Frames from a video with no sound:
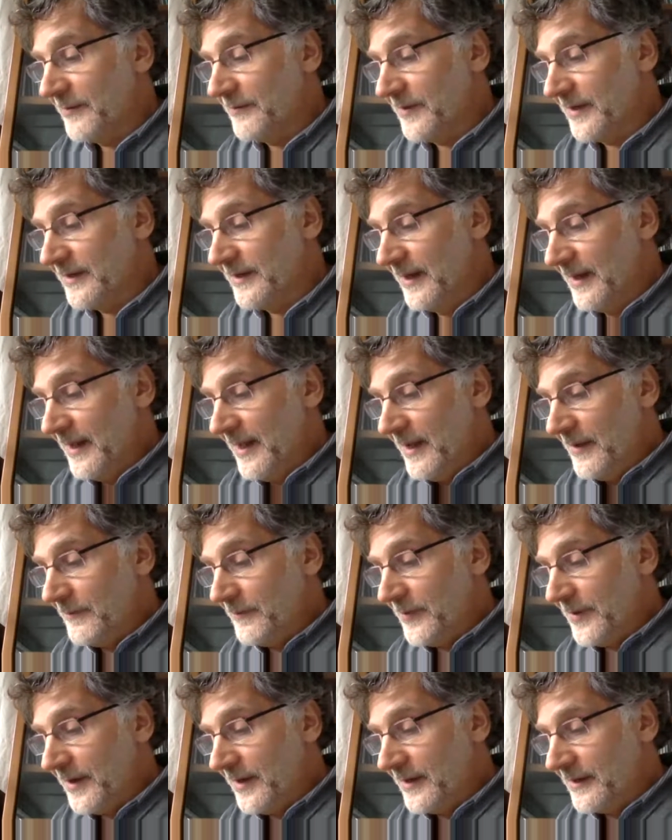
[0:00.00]
But
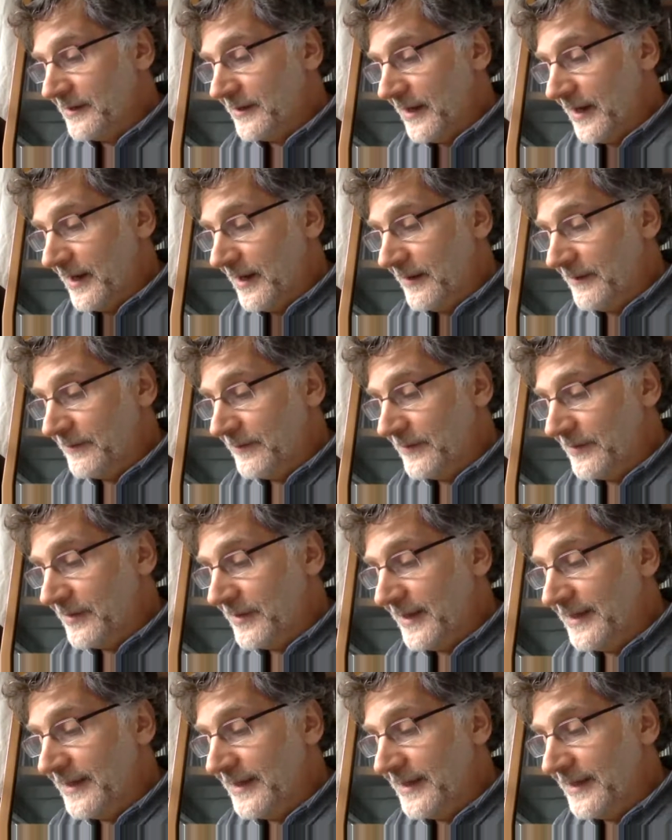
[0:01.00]
but um,